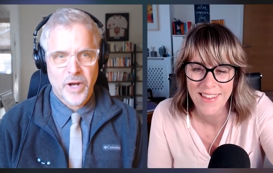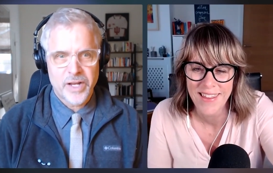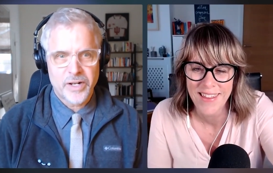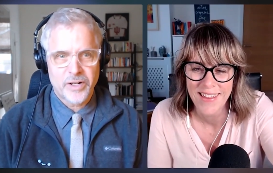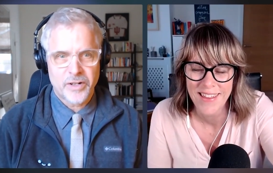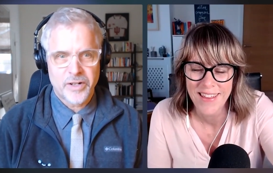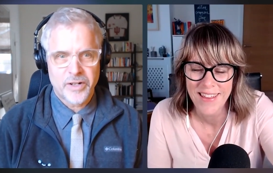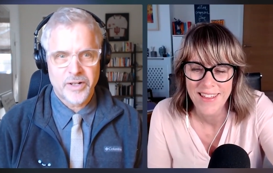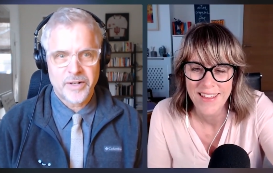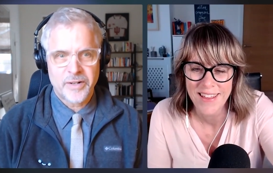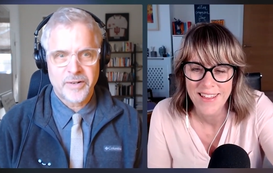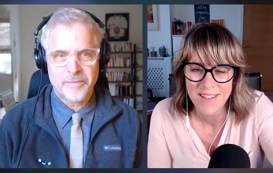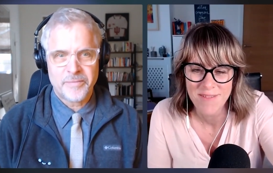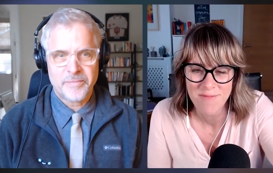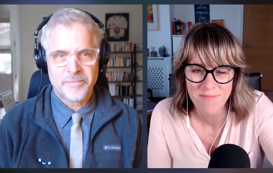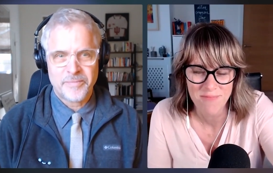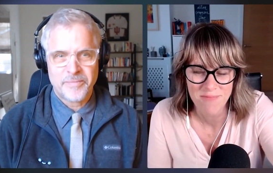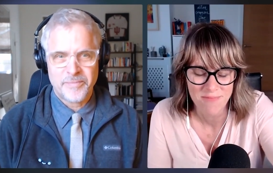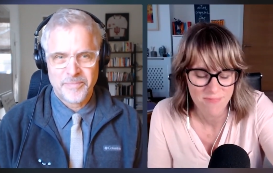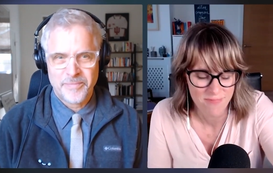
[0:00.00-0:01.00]
Speaker 1: right
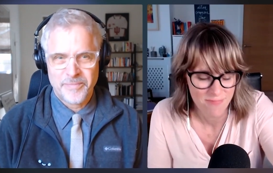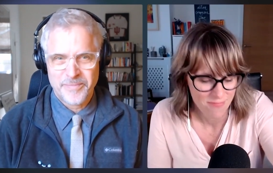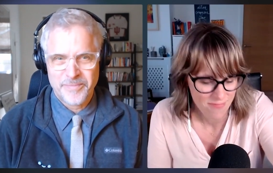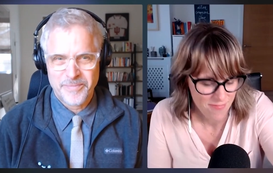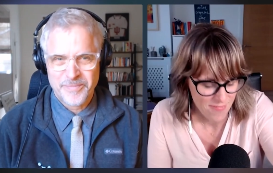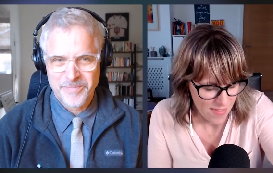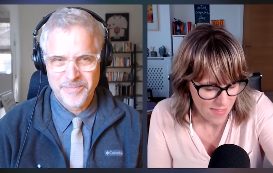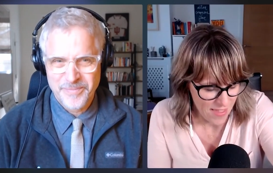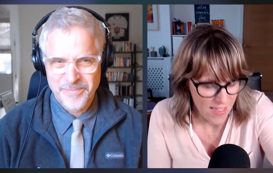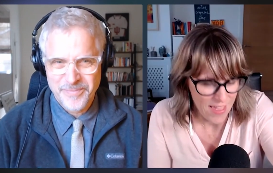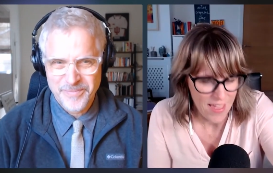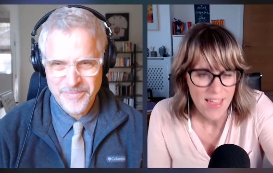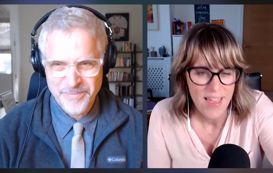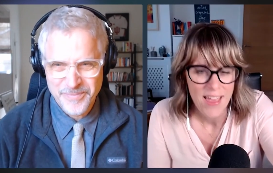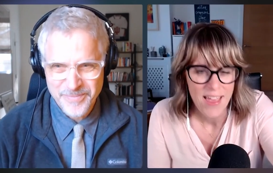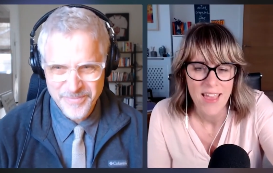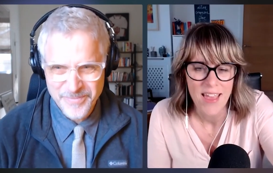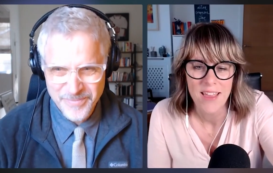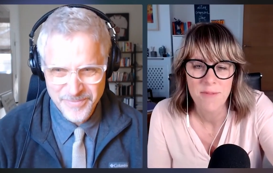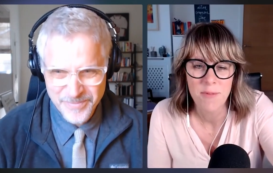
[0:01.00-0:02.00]
on
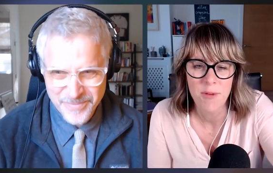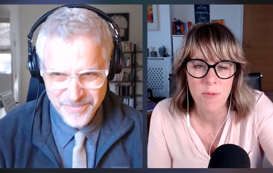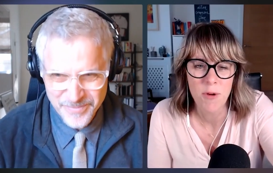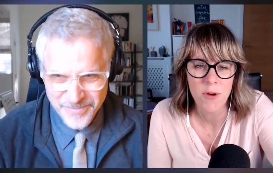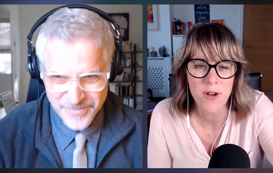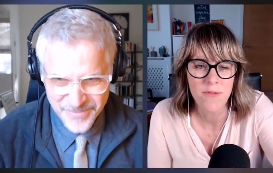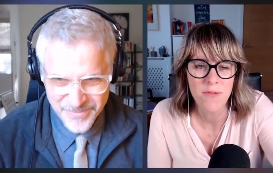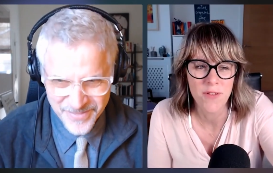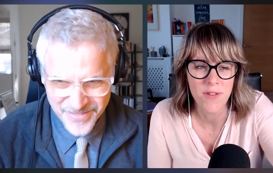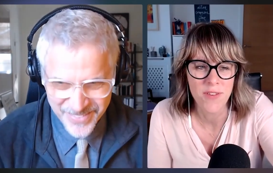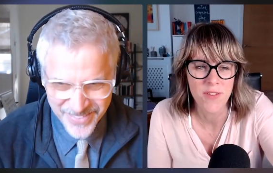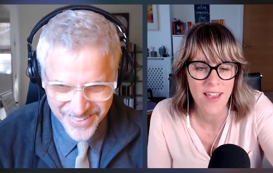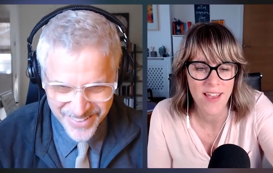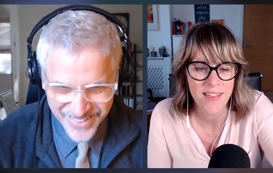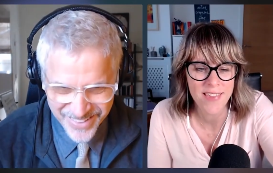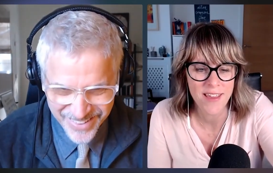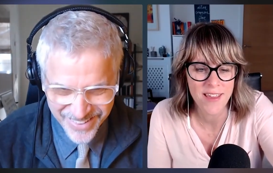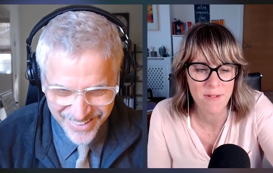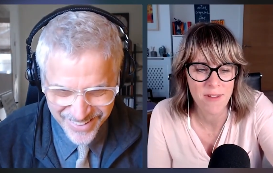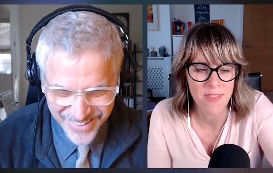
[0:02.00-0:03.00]
Speaker 2: it's been wonderful
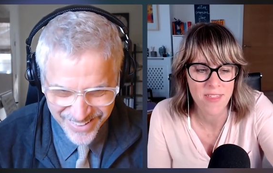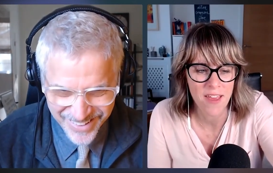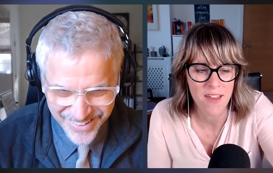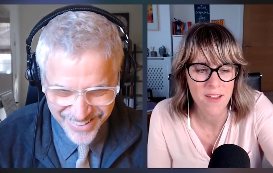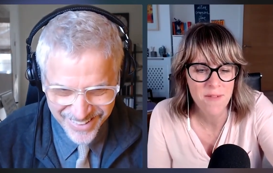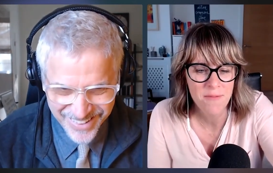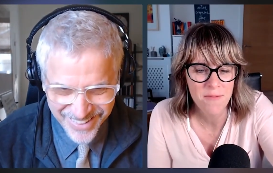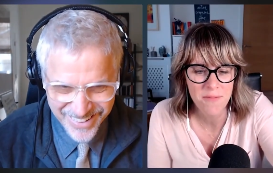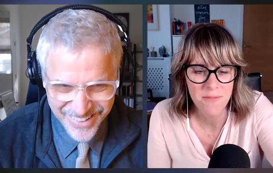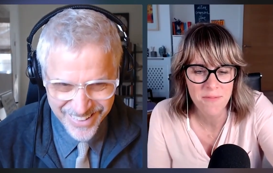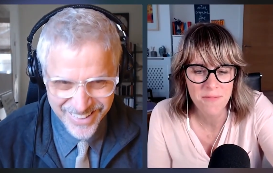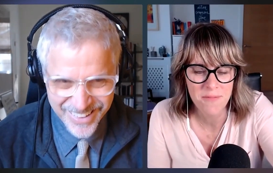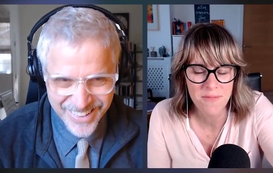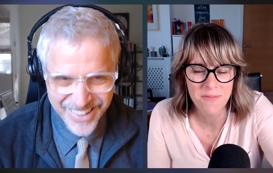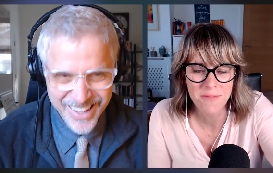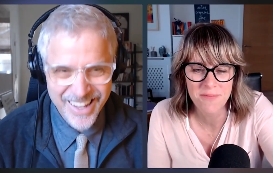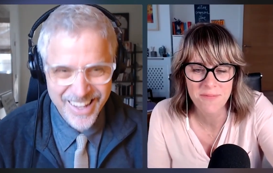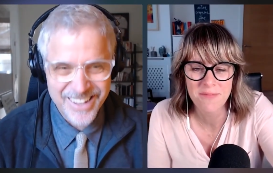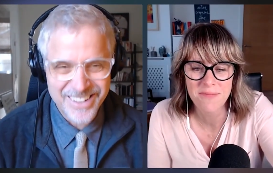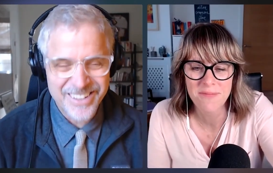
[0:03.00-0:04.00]
chatting with you
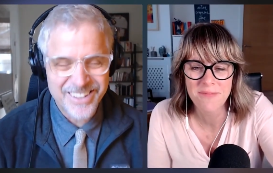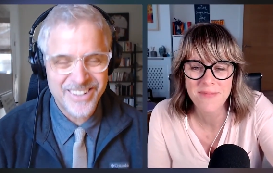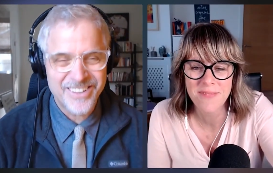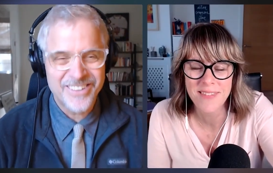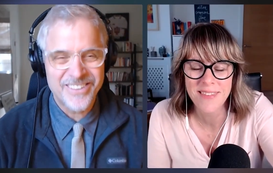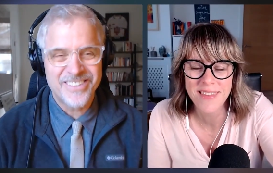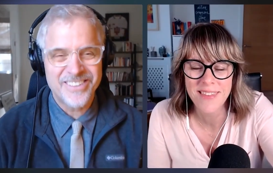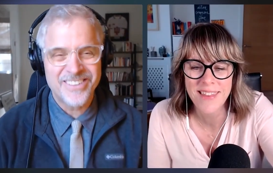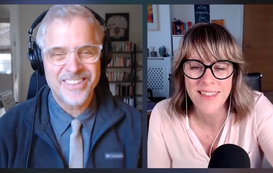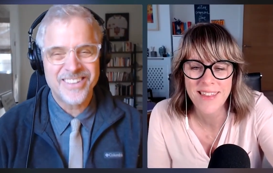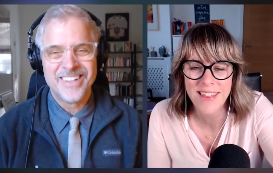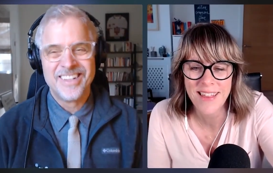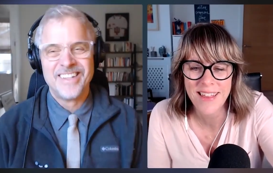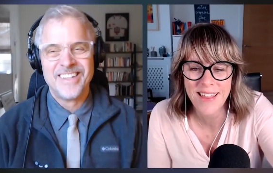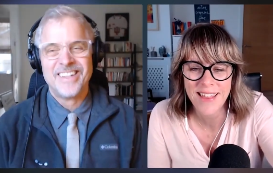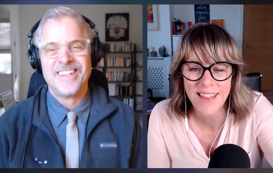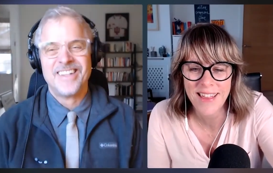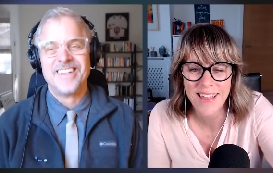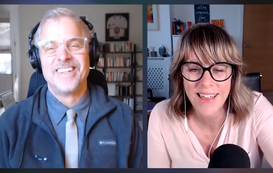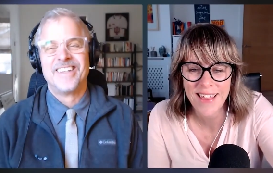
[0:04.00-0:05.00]
Speaker 1: and you.
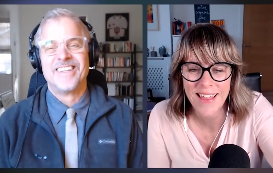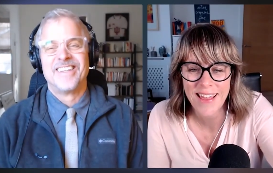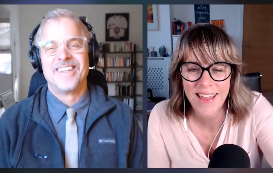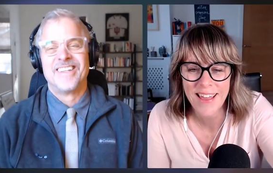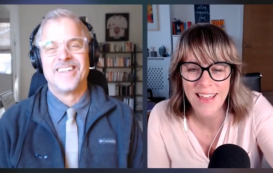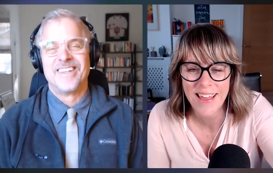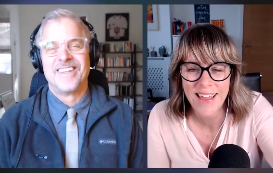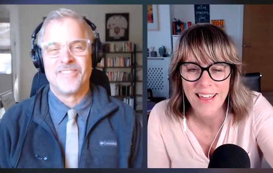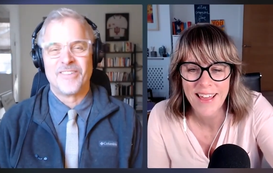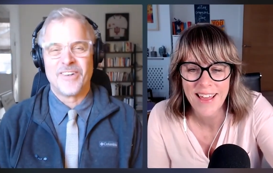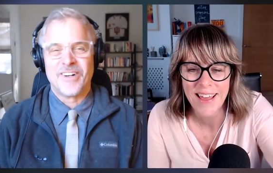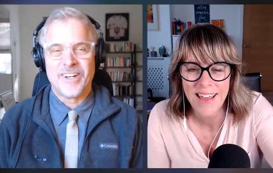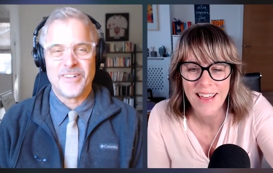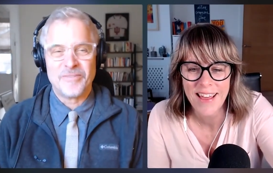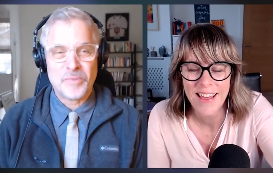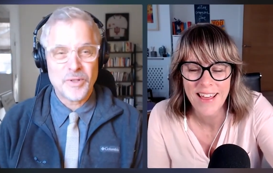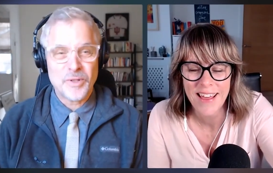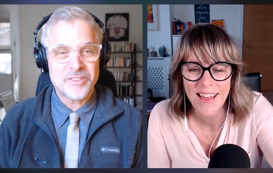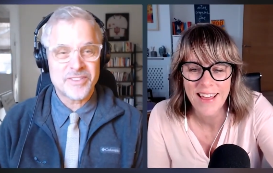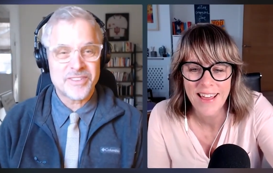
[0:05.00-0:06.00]
We're
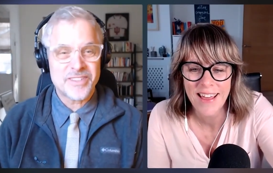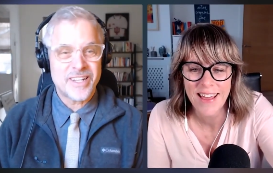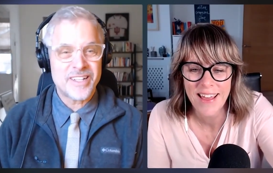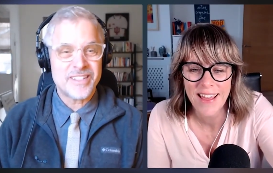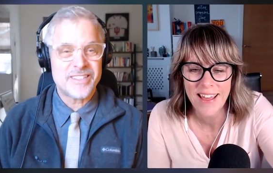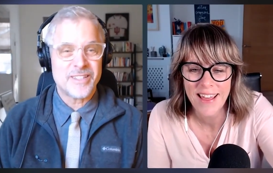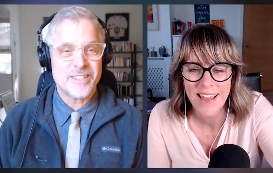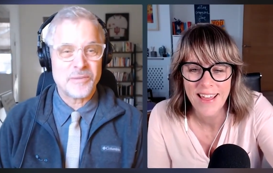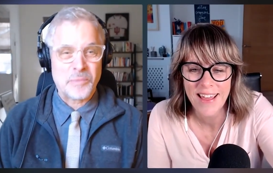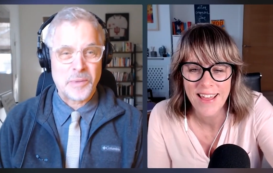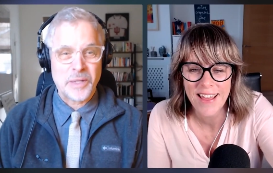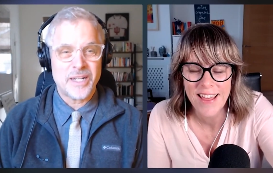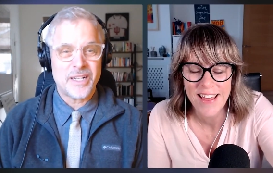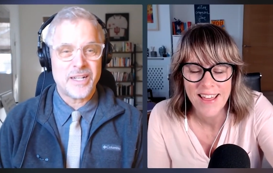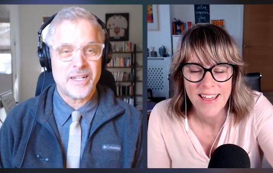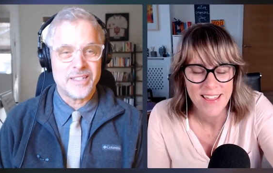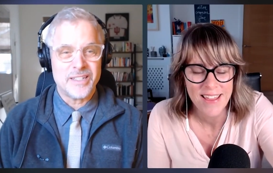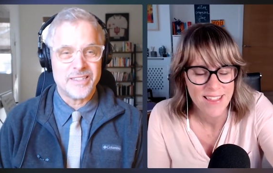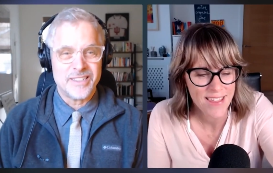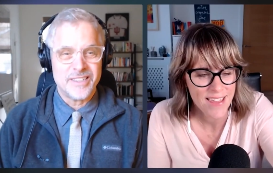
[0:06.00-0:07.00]
on both sides of the
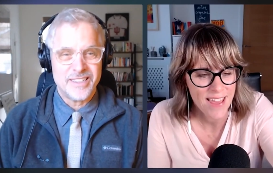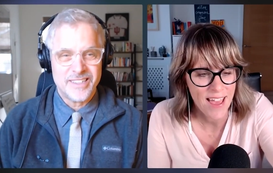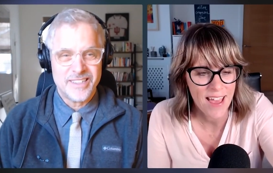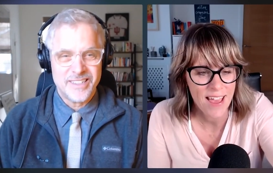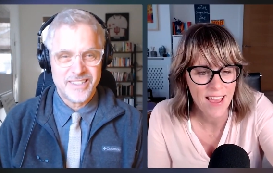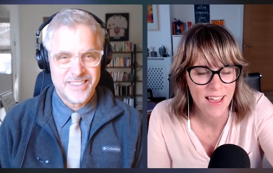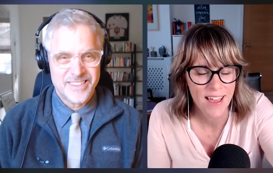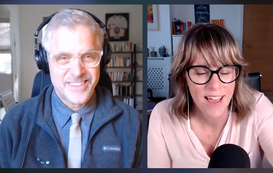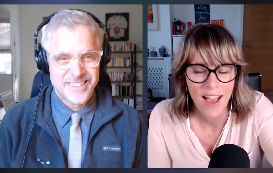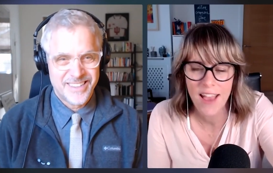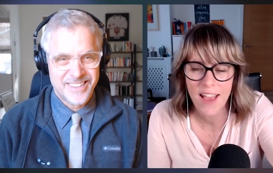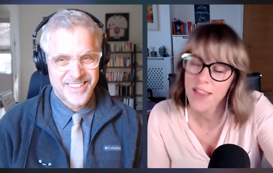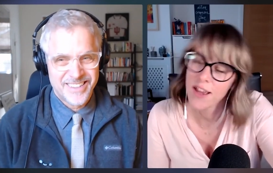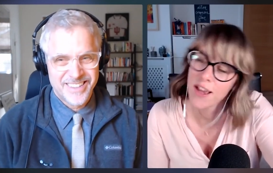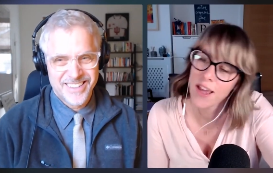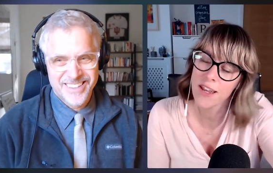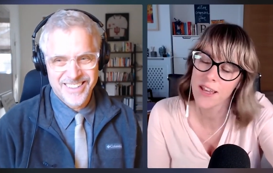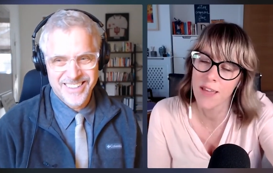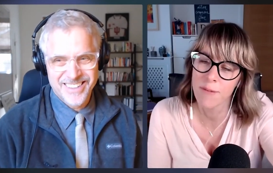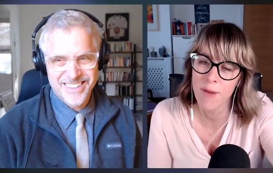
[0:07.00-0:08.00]
pond. Yeah.
Speaker 2: Are you going